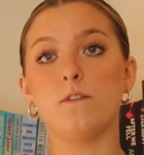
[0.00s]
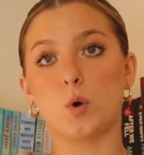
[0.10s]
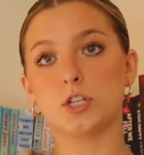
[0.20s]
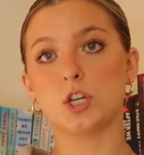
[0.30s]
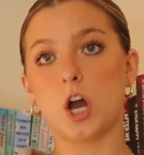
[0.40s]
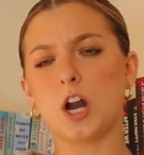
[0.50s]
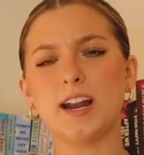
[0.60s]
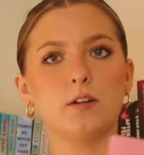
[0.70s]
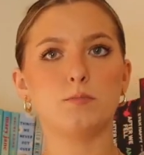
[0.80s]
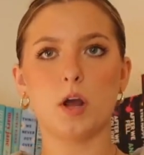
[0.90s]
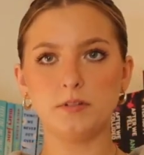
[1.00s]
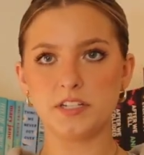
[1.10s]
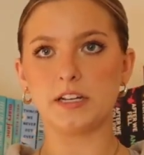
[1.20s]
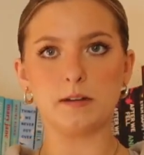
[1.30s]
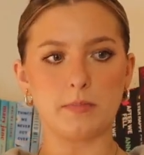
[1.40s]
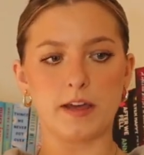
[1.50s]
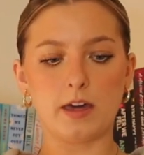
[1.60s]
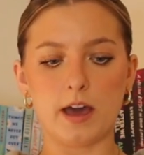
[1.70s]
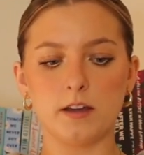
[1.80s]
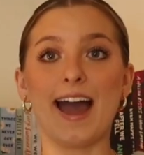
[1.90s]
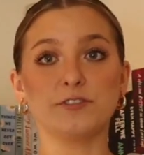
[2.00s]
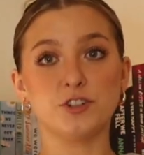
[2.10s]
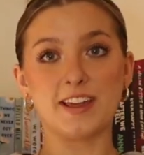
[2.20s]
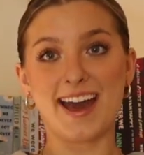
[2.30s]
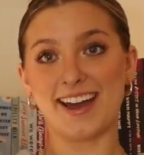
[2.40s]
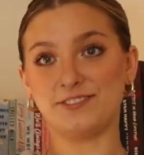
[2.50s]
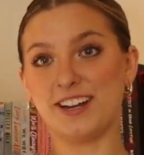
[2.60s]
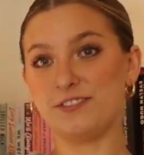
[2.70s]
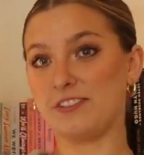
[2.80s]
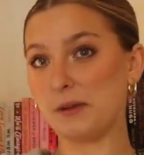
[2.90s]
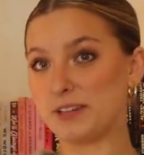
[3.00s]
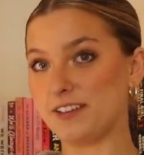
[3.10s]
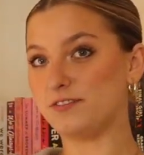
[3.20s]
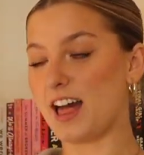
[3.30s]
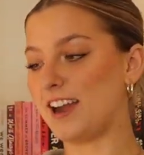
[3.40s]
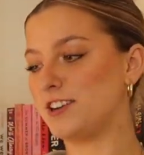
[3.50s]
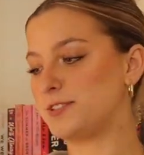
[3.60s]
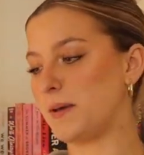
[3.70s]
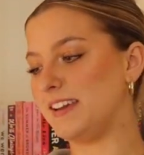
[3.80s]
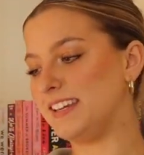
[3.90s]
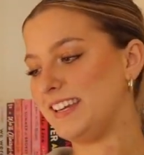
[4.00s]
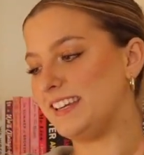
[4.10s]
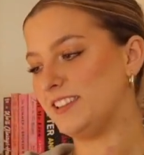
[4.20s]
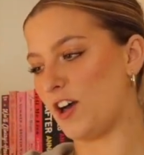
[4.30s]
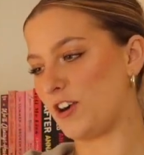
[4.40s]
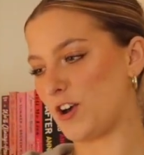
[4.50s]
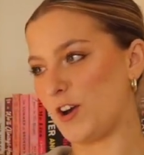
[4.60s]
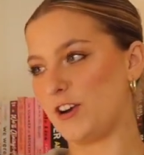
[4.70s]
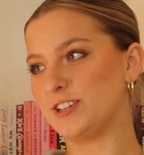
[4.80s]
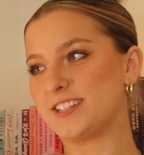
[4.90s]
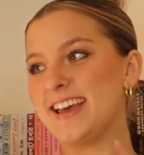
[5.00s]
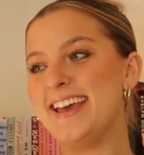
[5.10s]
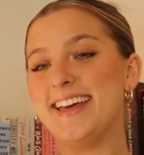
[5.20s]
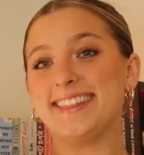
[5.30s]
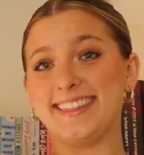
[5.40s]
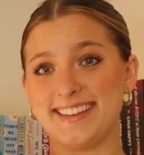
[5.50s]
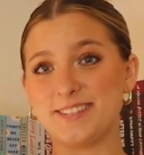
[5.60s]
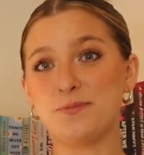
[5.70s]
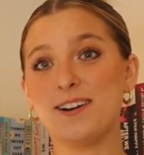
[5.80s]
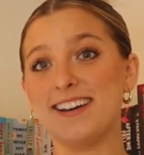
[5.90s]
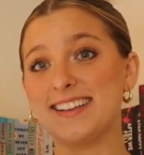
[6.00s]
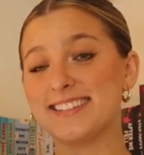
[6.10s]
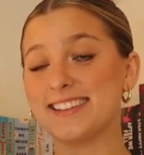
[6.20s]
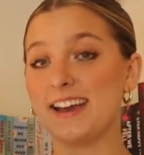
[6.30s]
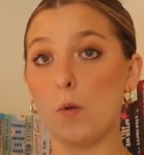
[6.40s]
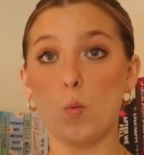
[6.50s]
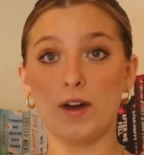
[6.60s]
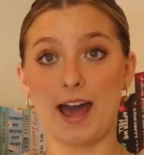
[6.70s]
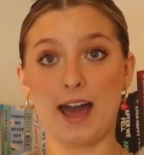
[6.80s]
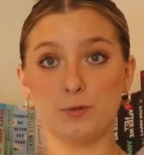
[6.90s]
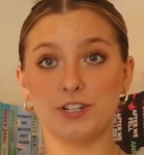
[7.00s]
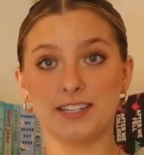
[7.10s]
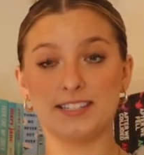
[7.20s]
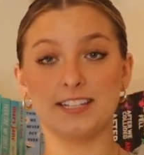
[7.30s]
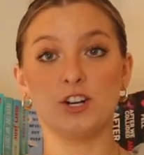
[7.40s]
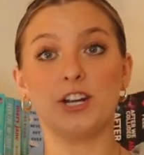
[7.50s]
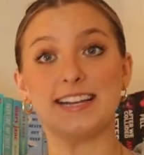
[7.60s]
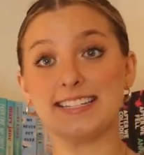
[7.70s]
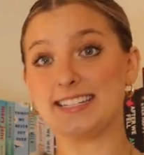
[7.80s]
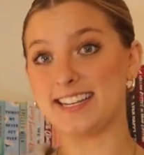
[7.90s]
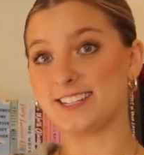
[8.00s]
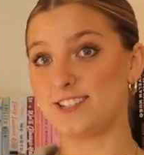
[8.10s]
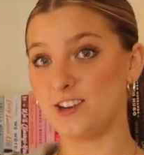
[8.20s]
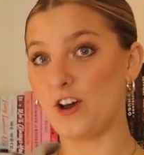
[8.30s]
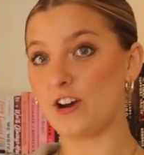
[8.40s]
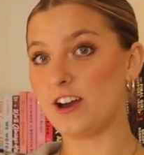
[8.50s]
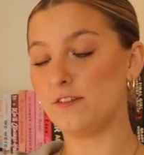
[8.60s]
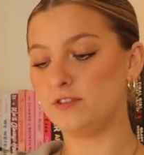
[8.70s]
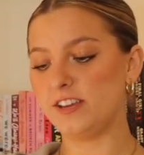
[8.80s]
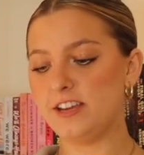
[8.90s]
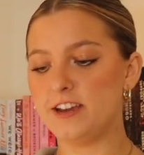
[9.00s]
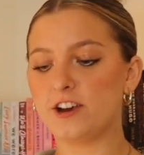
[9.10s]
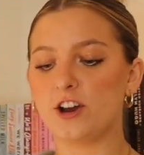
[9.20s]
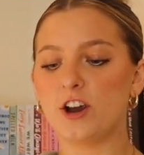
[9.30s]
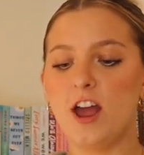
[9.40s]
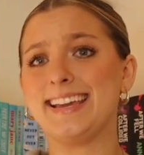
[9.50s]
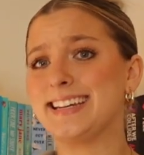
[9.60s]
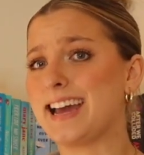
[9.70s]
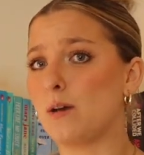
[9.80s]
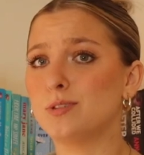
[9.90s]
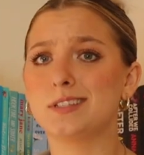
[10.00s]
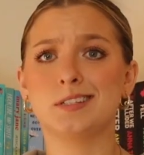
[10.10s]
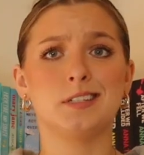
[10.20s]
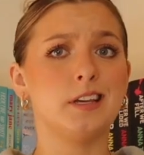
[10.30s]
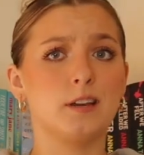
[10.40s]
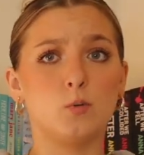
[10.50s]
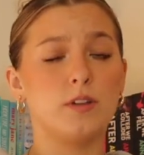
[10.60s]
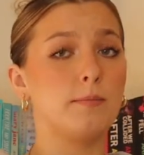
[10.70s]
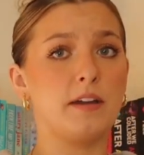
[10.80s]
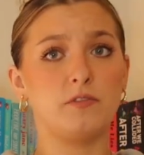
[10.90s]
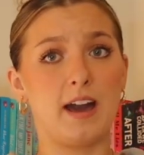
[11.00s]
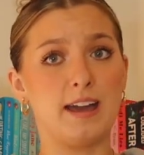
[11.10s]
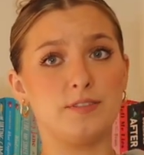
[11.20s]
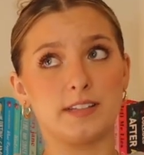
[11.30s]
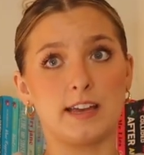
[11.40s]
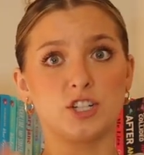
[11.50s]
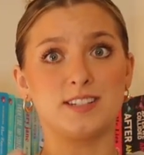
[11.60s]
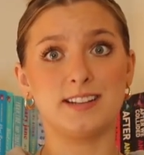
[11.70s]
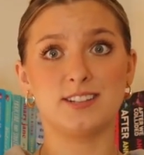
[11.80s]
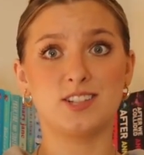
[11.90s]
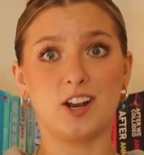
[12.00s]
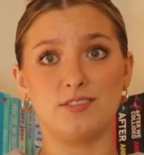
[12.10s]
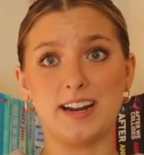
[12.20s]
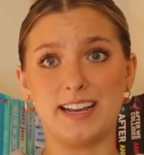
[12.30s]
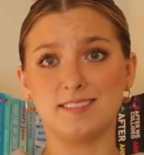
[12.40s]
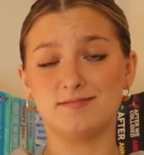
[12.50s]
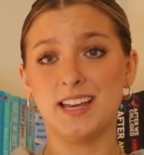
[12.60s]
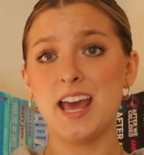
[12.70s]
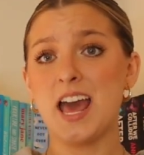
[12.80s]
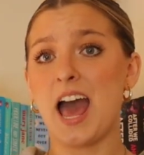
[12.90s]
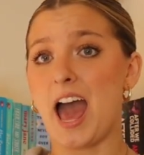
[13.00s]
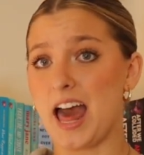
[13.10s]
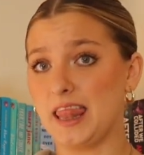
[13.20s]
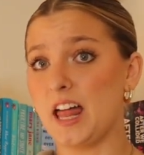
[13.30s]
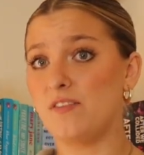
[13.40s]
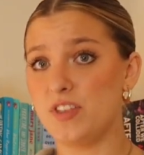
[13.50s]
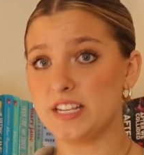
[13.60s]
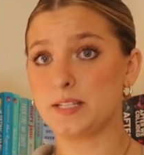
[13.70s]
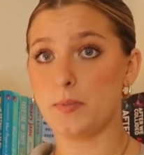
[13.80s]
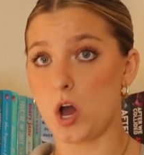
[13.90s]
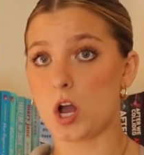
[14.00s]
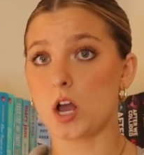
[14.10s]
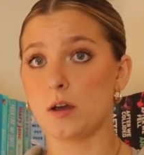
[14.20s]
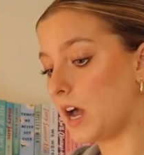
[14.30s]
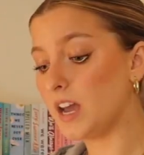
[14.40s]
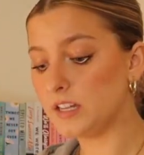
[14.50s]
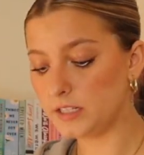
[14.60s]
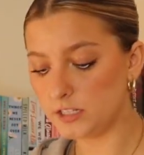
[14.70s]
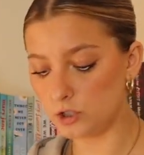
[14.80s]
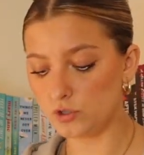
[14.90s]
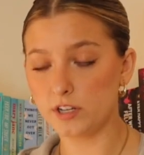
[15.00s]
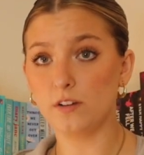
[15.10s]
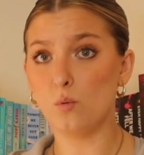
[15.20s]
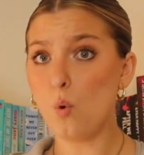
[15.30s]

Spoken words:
4-star and I'll probably stand by that. After that, I read Family of Liars by E. Lockhart. This was what I would consider a 6-star of the year, and I would stick with my 5/6-star rating. I love this book. I need a drink of